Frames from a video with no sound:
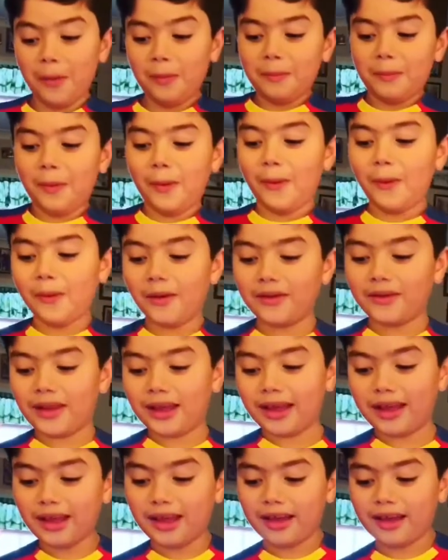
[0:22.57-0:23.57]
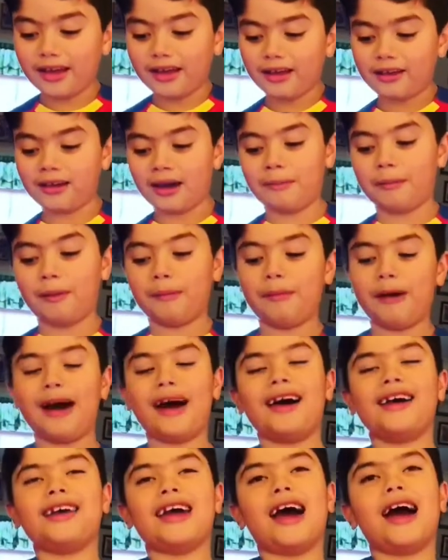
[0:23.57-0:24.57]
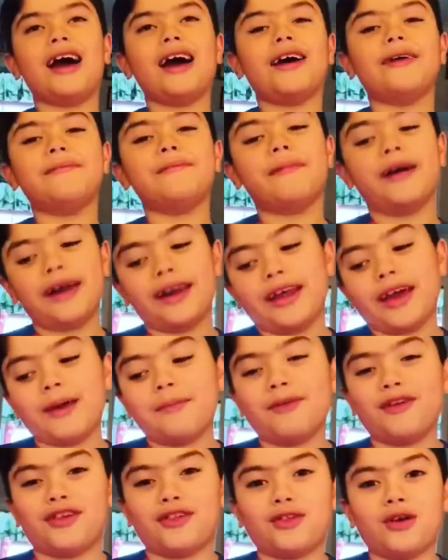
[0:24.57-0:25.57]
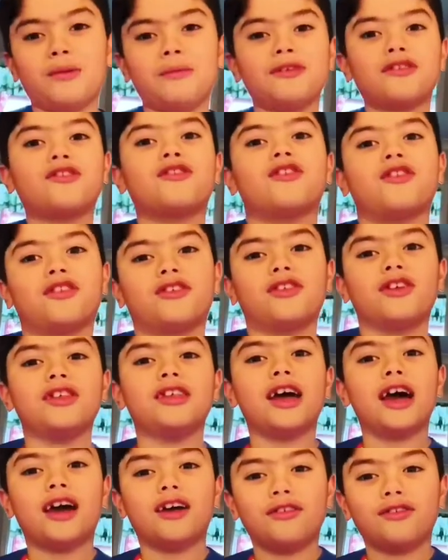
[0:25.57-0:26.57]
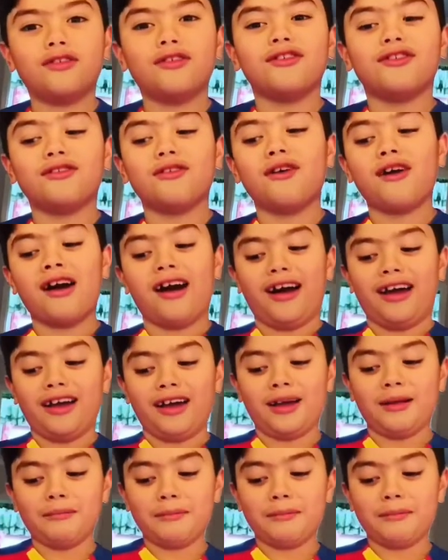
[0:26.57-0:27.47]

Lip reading: morning, kababaya. My name is Thomas Tristan Andrew Johai.